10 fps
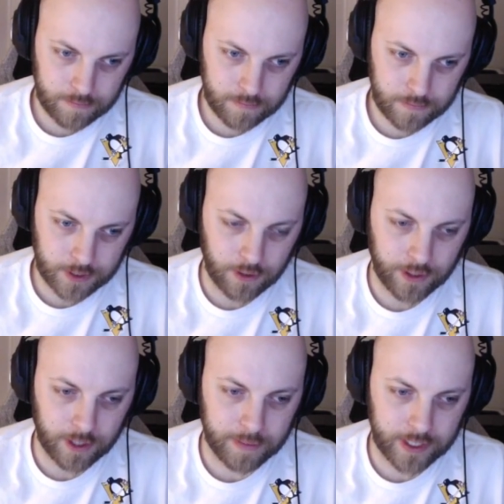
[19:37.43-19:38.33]
So
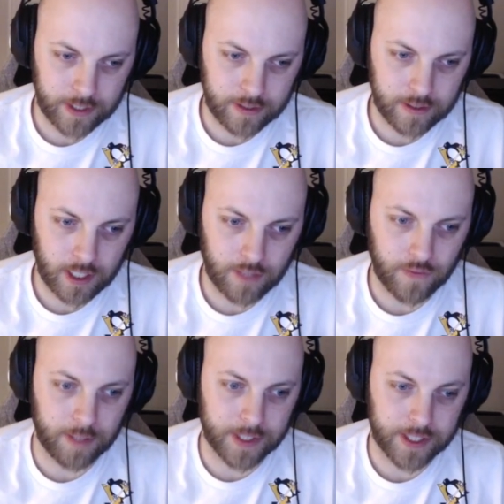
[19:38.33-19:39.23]
there being not
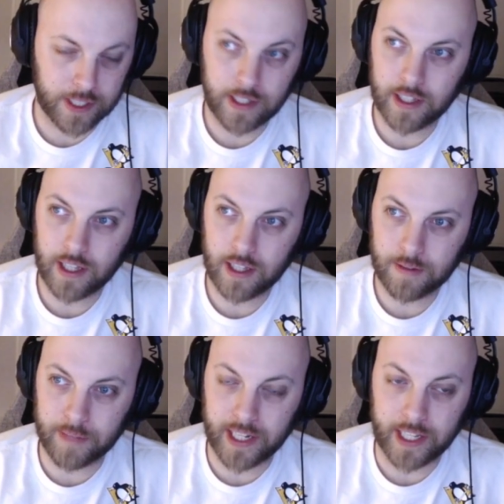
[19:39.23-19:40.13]

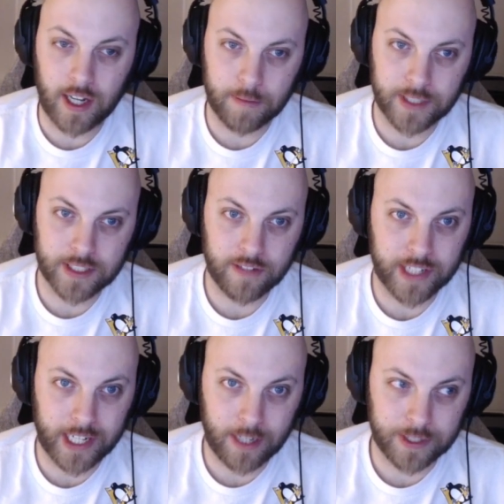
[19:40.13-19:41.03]
many copies of
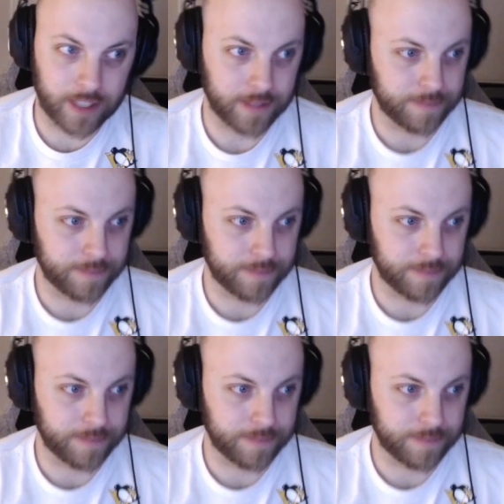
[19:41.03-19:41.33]
it out there.